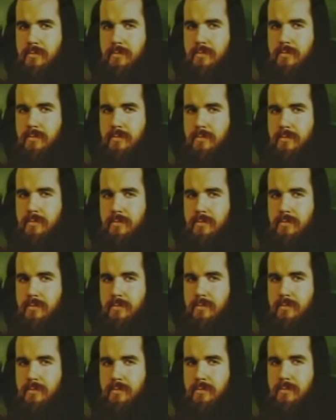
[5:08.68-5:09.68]

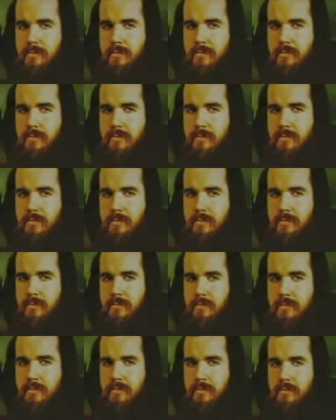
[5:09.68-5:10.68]

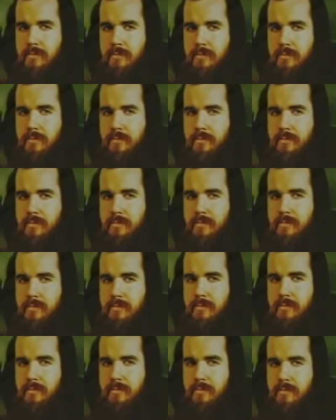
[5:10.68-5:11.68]

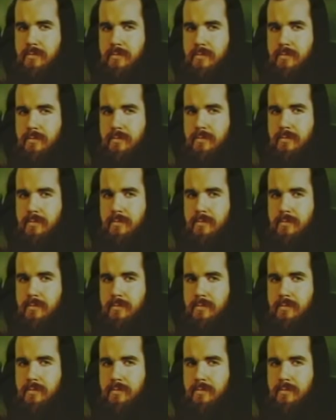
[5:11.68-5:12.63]
No words are spoken by the person on screen.